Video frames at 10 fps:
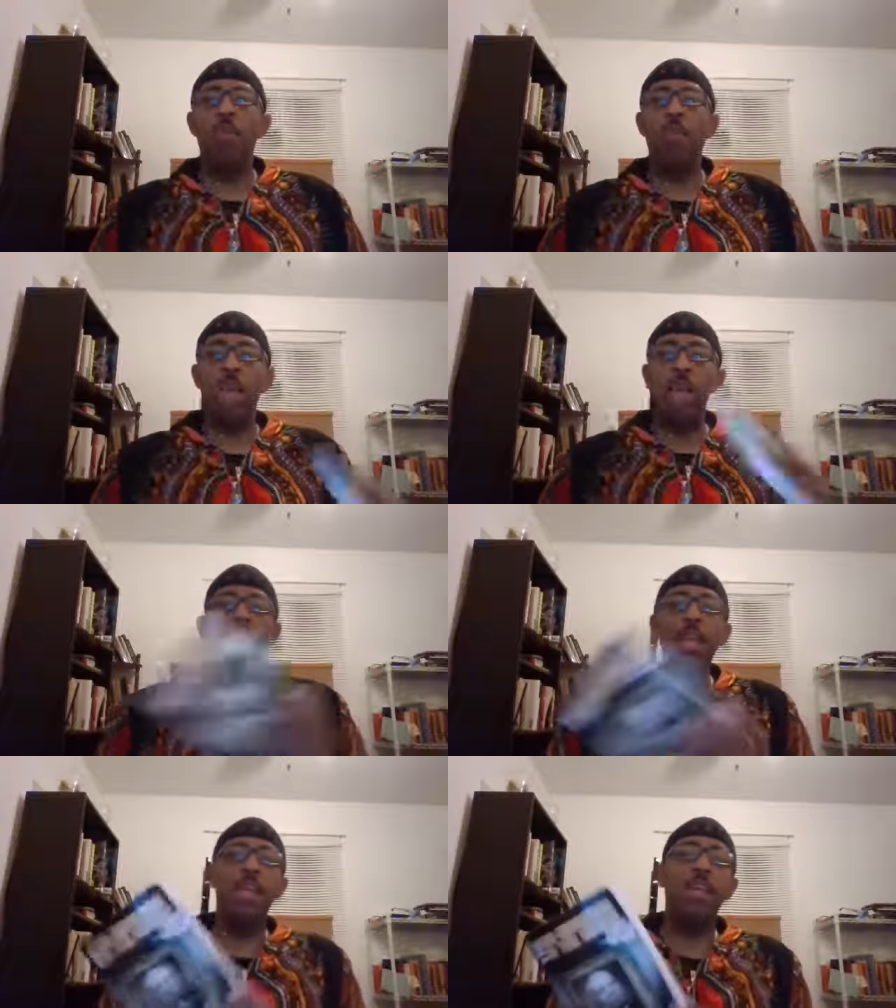
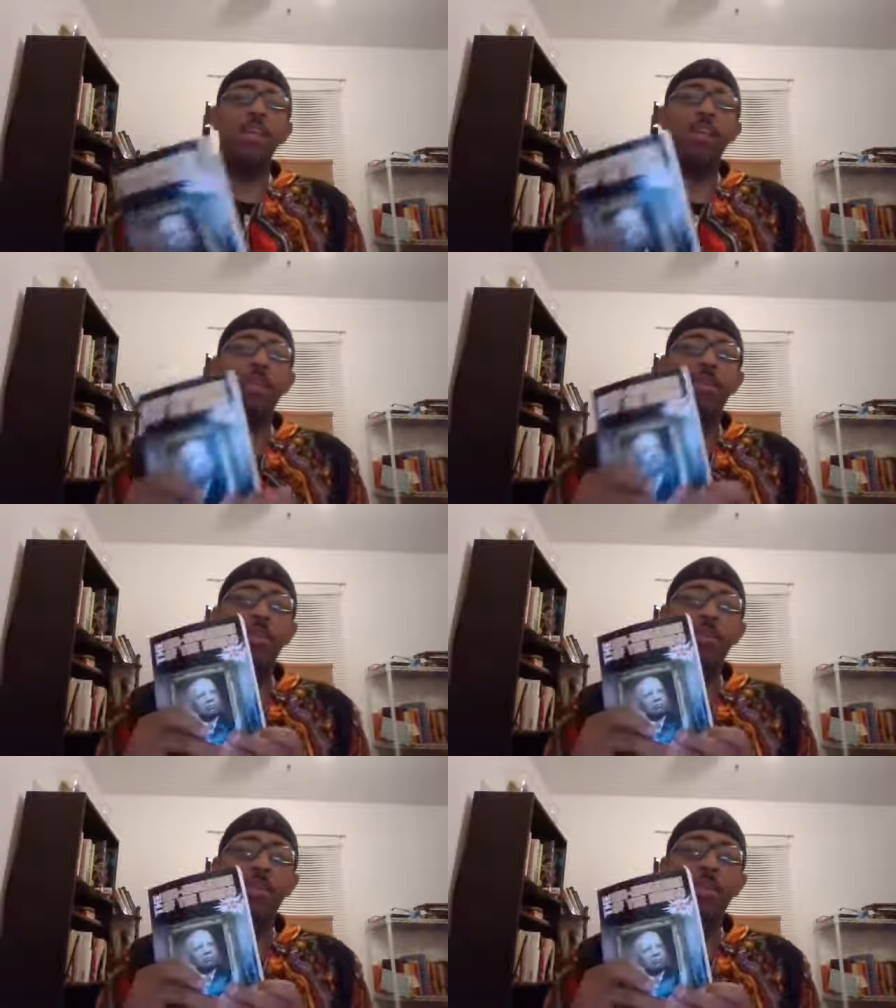Read
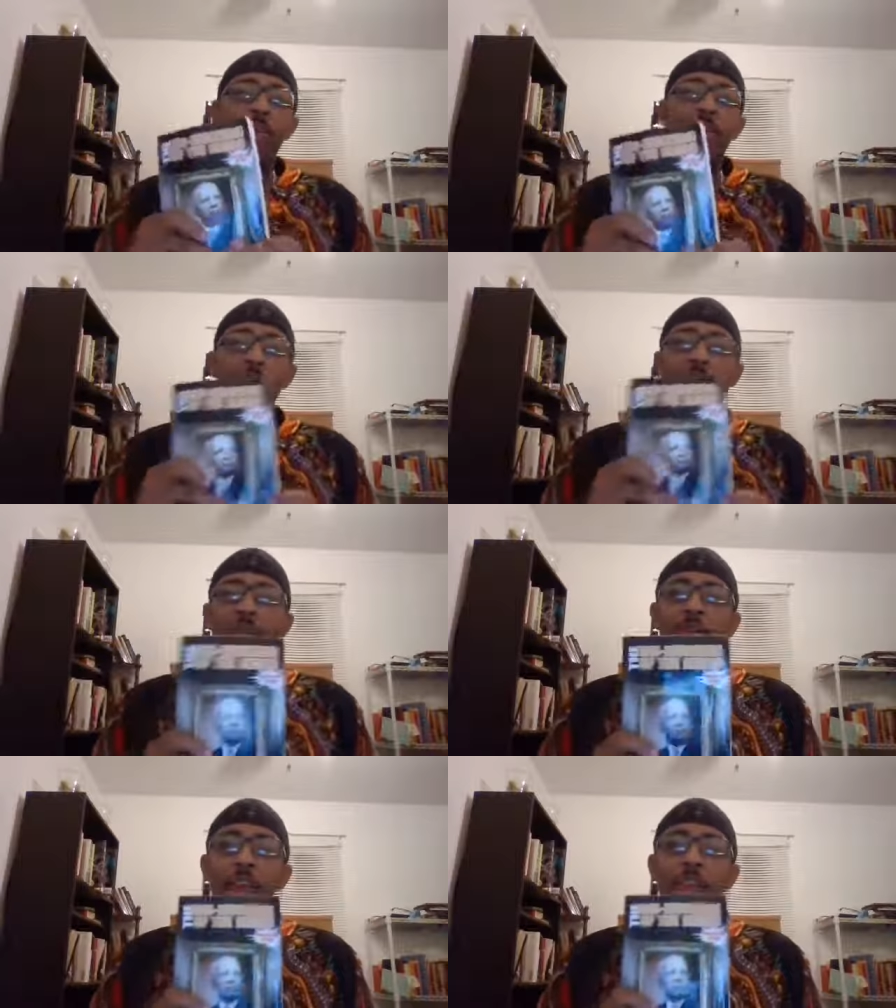The
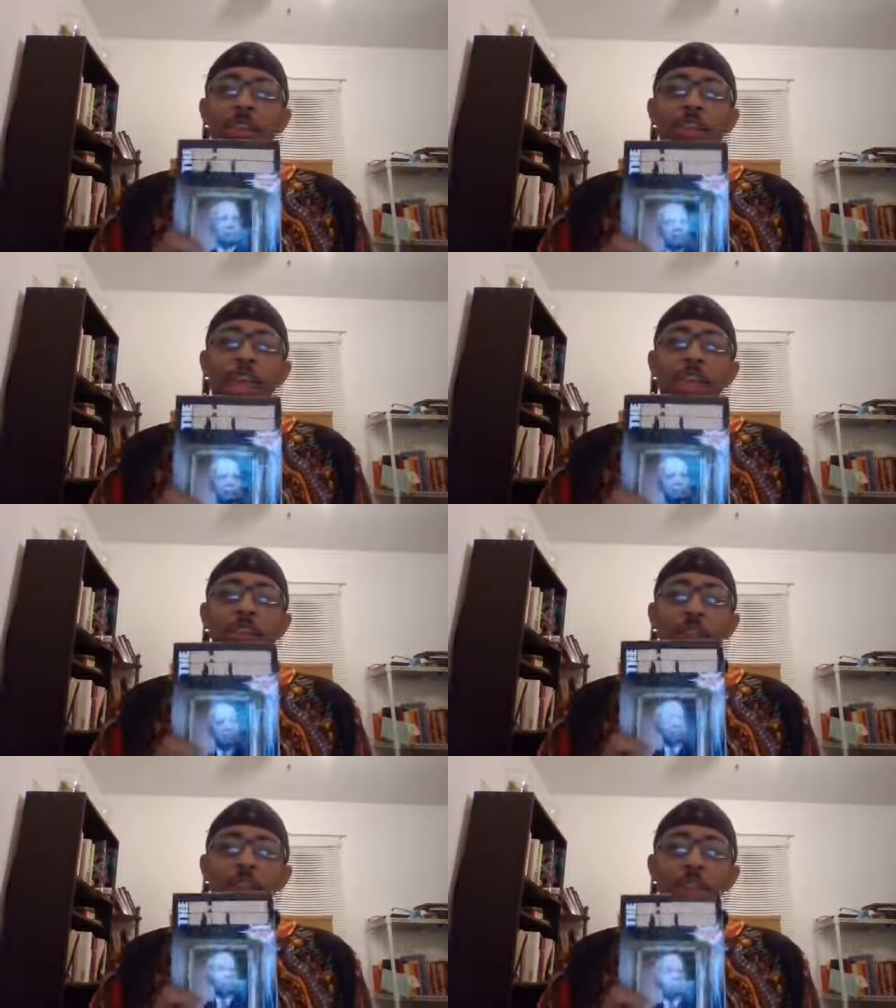
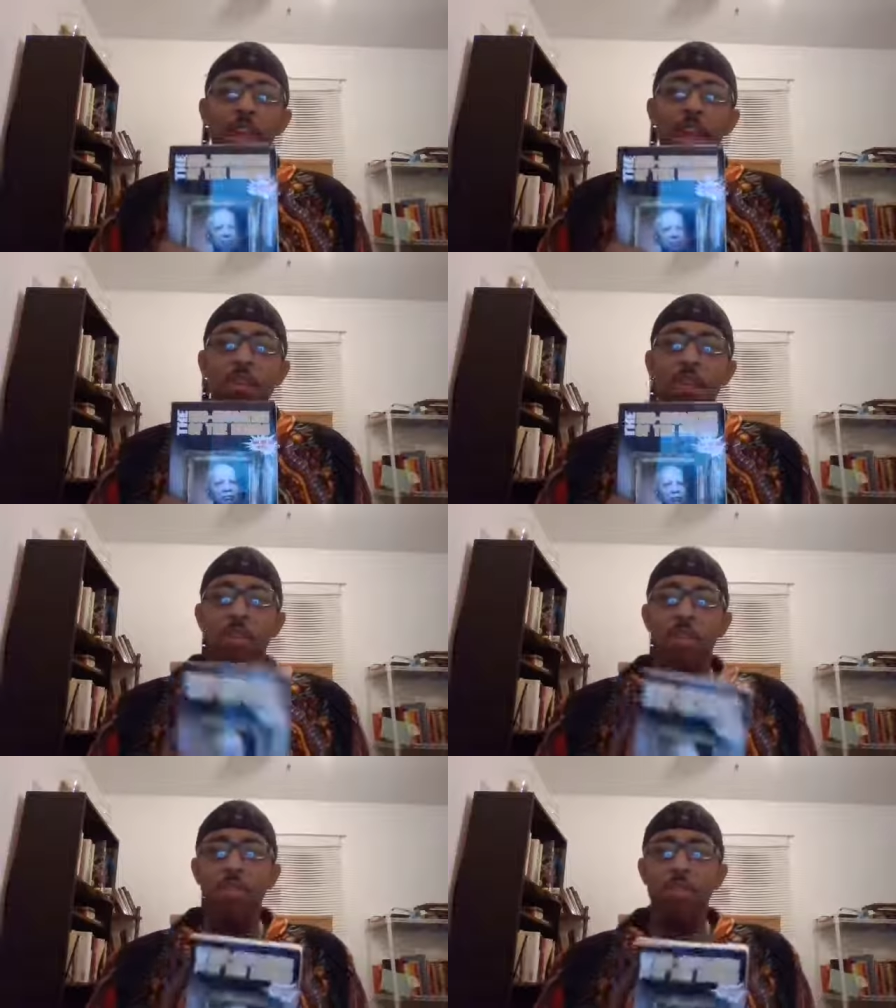Miseducation of the Negro
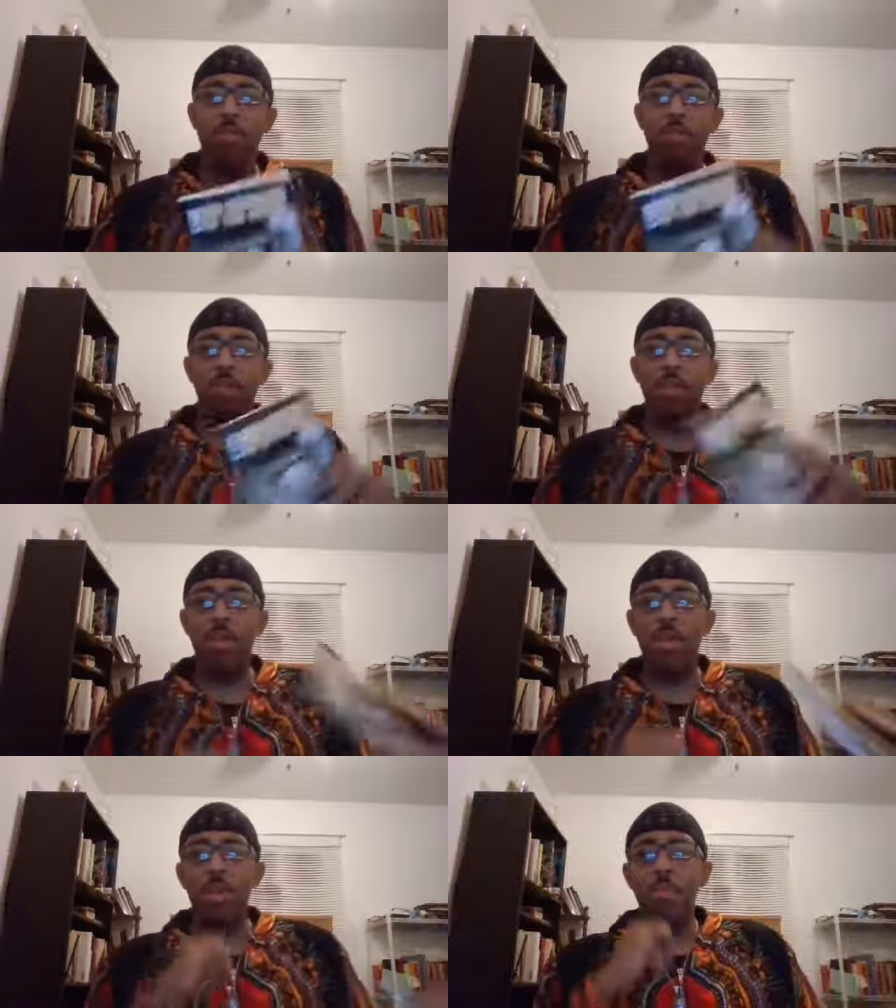
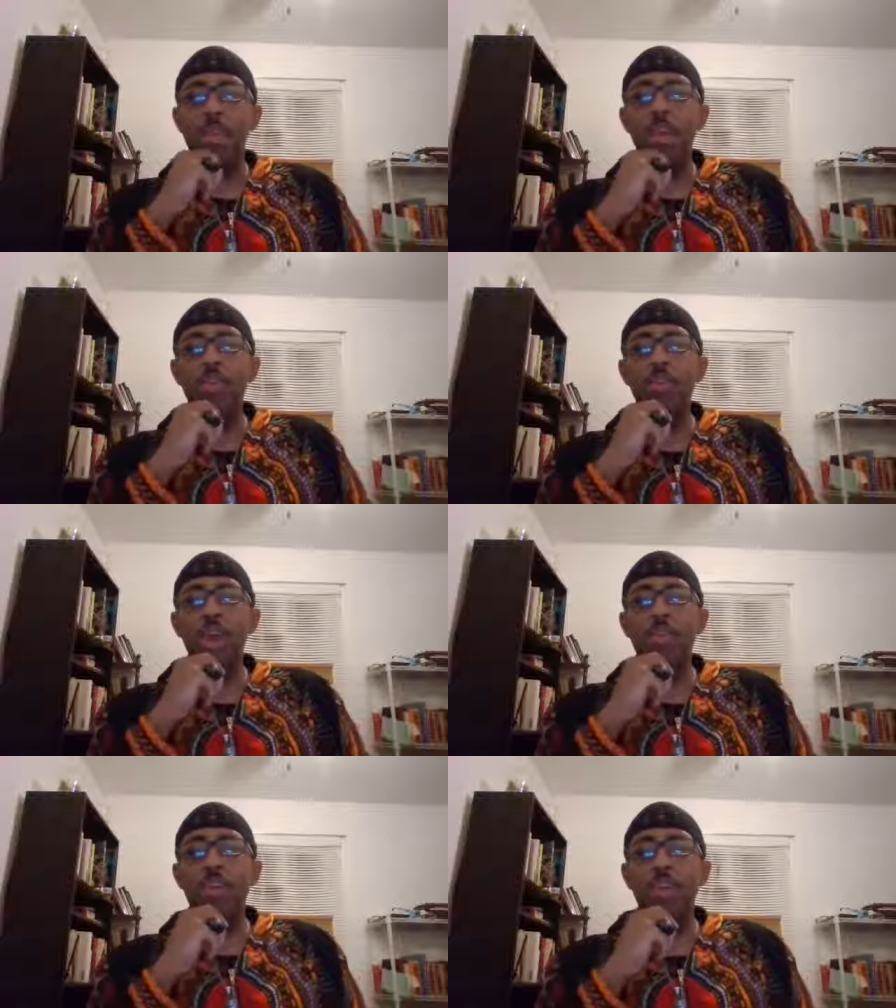because
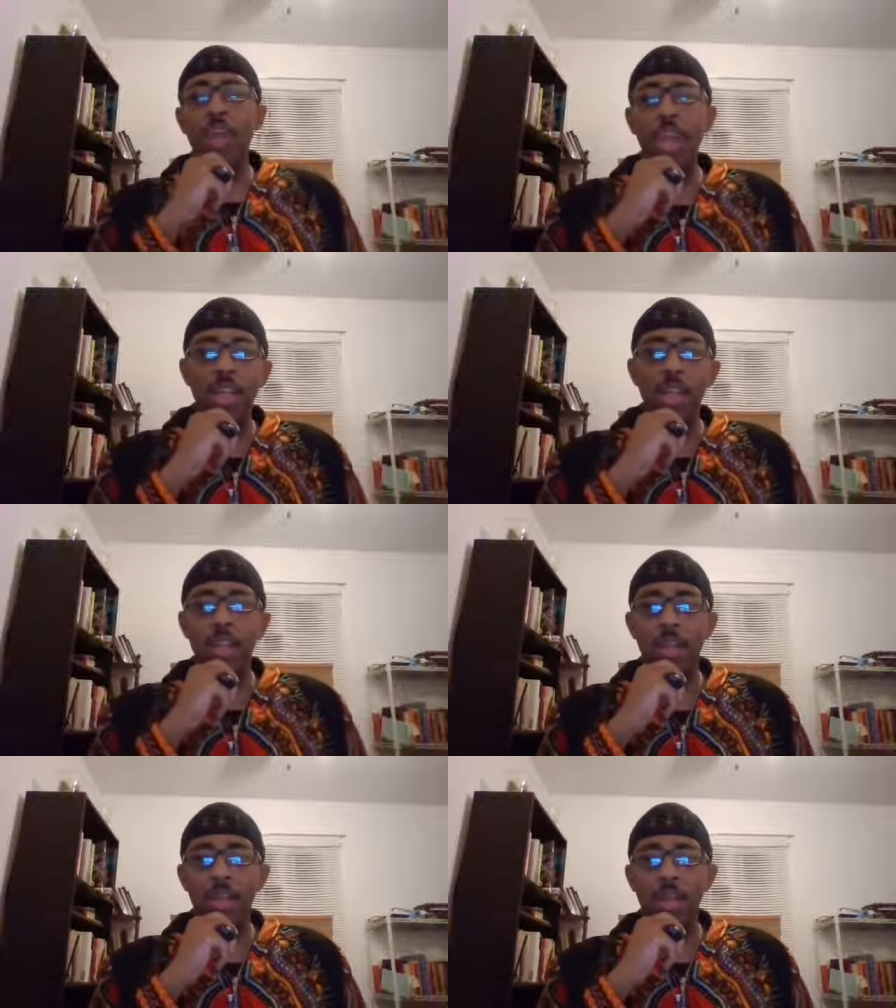you have
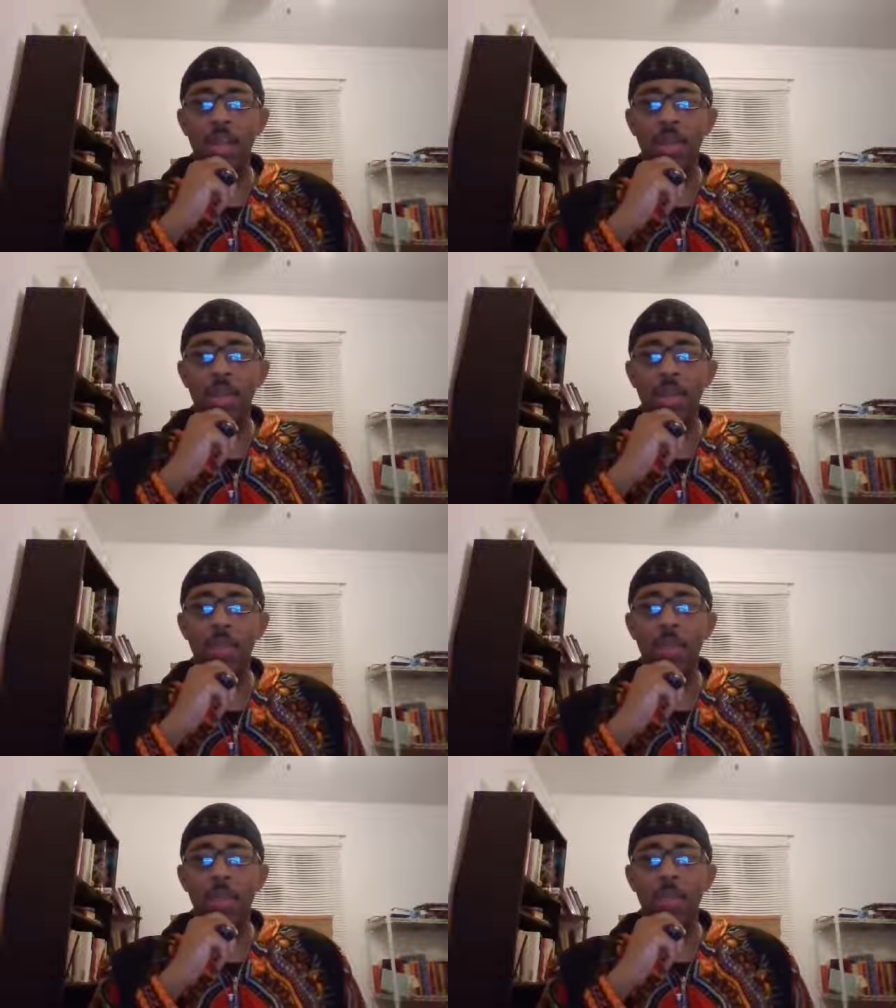clearly
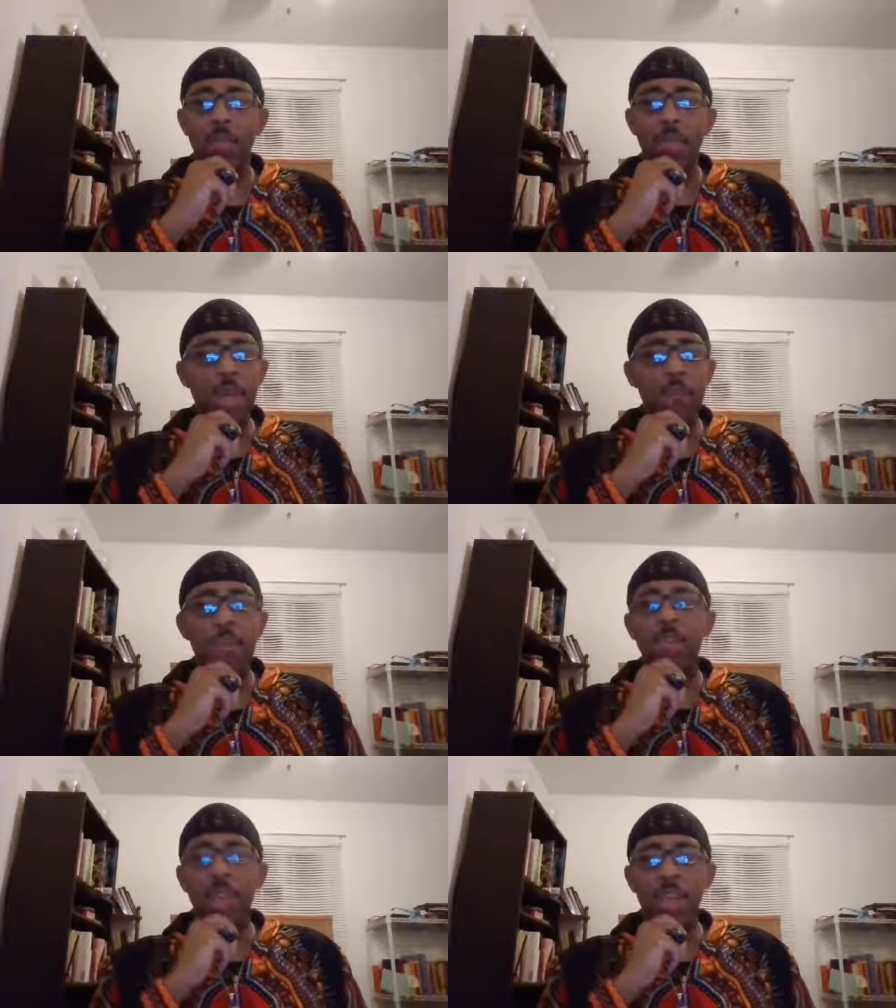been
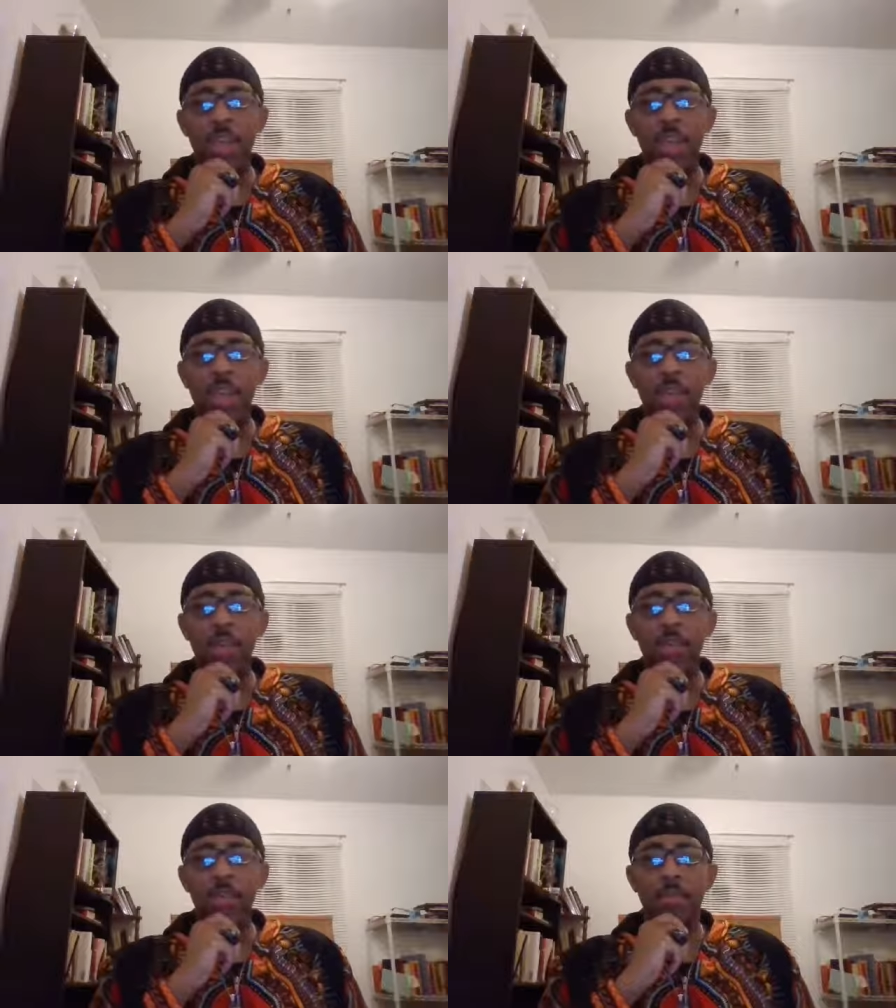miseducated.